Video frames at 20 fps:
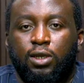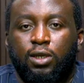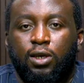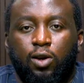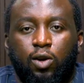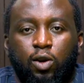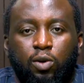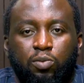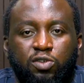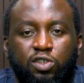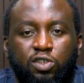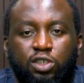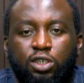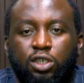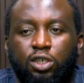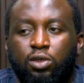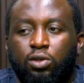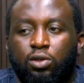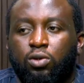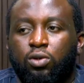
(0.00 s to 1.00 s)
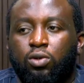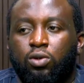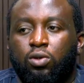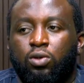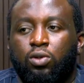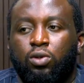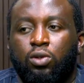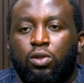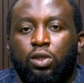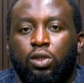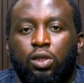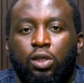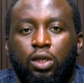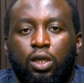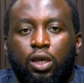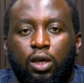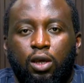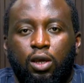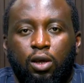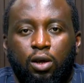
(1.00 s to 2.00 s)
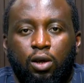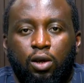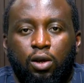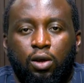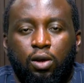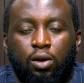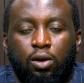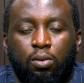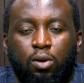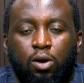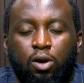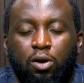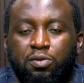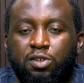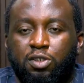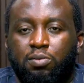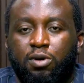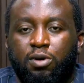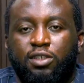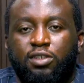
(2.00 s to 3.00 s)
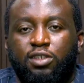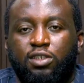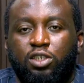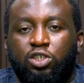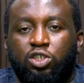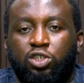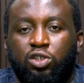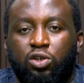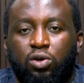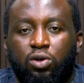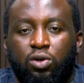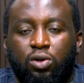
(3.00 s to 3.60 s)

skill optimization,